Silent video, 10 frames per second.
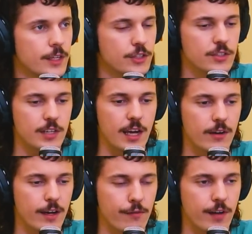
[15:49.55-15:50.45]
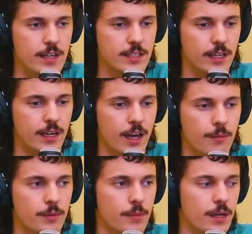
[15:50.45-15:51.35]
just scary how fast that can
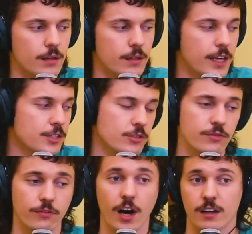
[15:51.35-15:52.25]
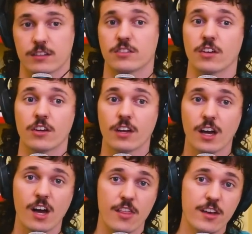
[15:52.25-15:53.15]
happen, man. Nature's fucked, dude.
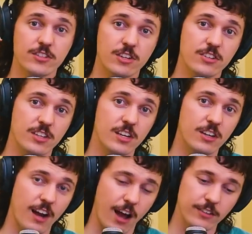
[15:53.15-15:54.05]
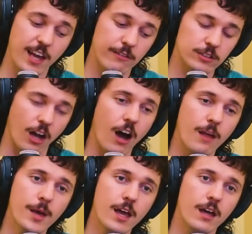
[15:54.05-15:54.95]
This just ended. I never thought
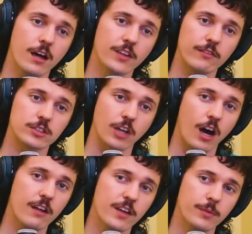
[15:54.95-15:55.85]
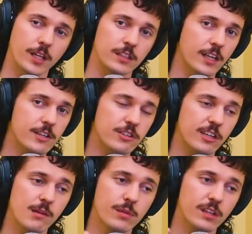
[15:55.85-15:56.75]
of it, but like nature
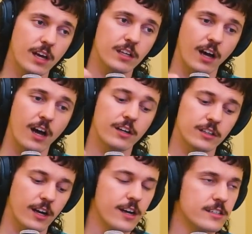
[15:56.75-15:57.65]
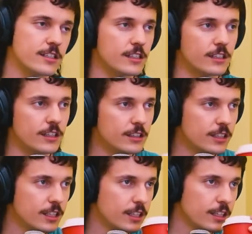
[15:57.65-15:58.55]
can be like kind of crazy, you know?
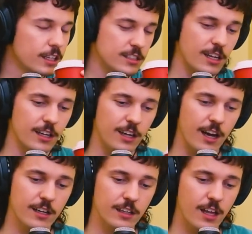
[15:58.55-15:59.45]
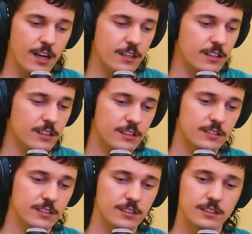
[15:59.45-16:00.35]
It's like kind of like,
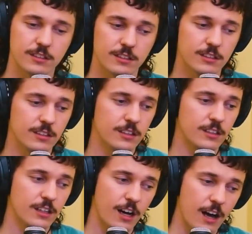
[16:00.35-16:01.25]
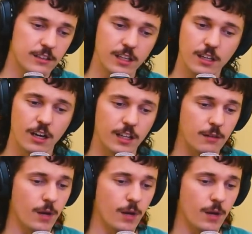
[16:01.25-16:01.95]
I think, like